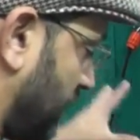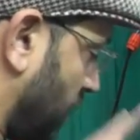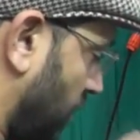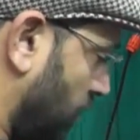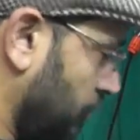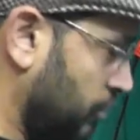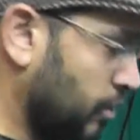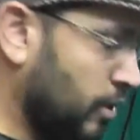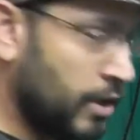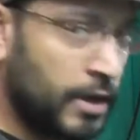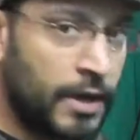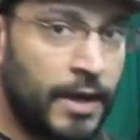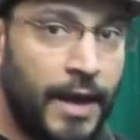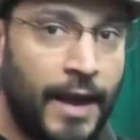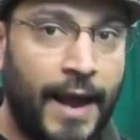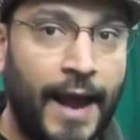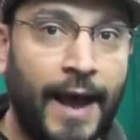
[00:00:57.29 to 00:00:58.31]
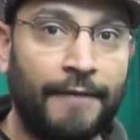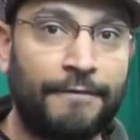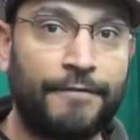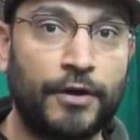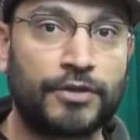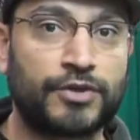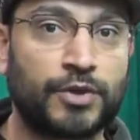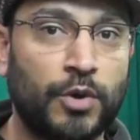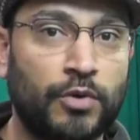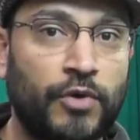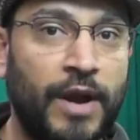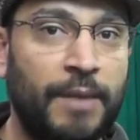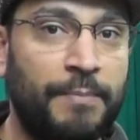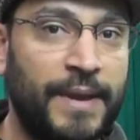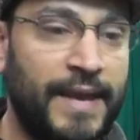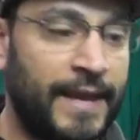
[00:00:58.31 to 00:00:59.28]
go. First all
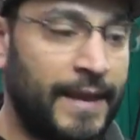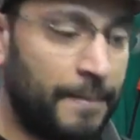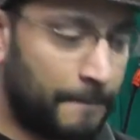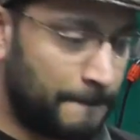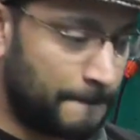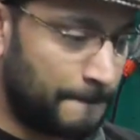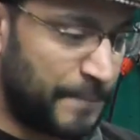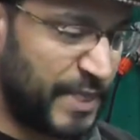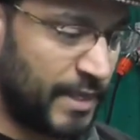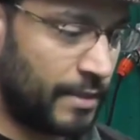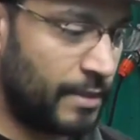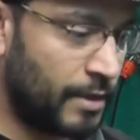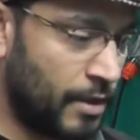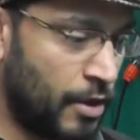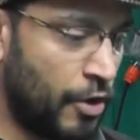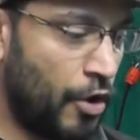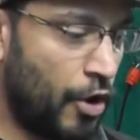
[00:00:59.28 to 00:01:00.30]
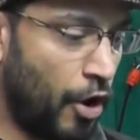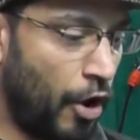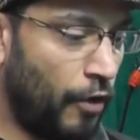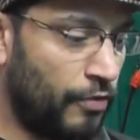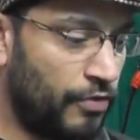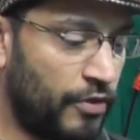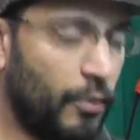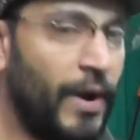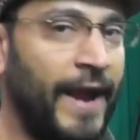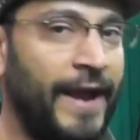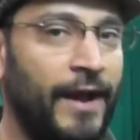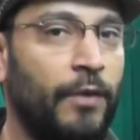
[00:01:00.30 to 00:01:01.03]
grain beer on the way.